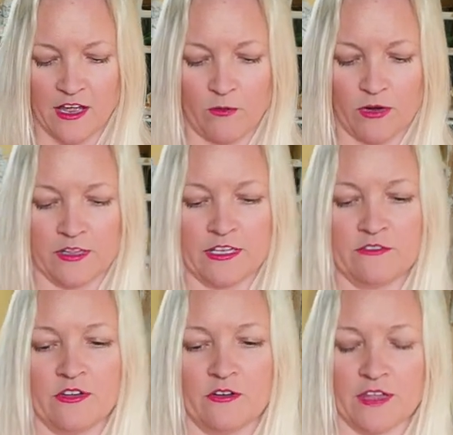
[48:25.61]
I want to let
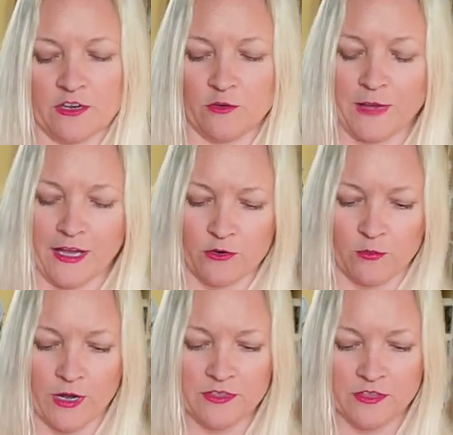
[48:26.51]
you know that no matter
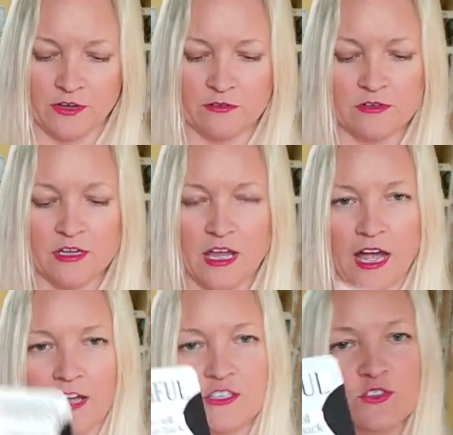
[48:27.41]
what, though,
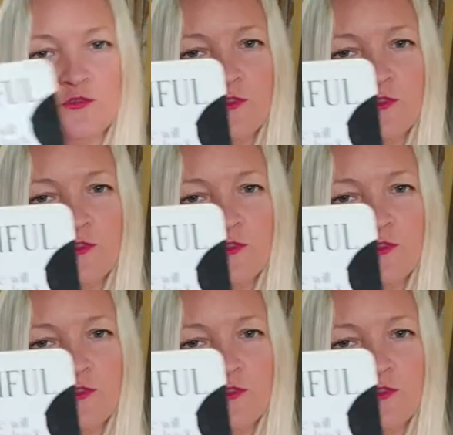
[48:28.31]
I do